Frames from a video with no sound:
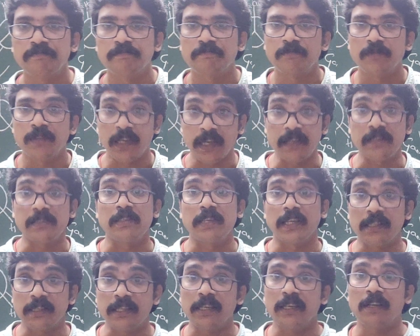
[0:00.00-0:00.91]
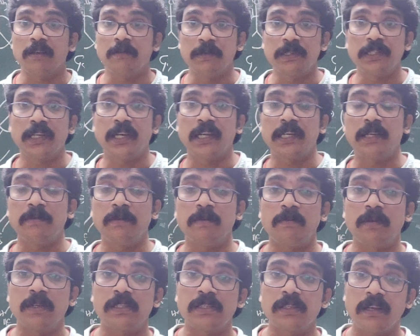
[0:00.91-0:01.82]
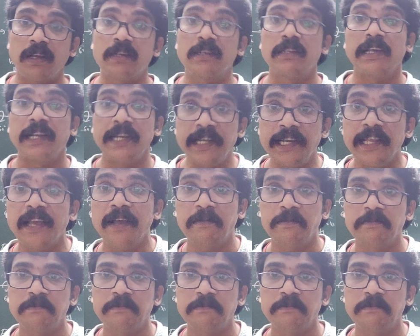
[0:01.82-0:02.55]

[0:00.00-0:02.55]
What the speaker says: Yes, I think majority members got the idea.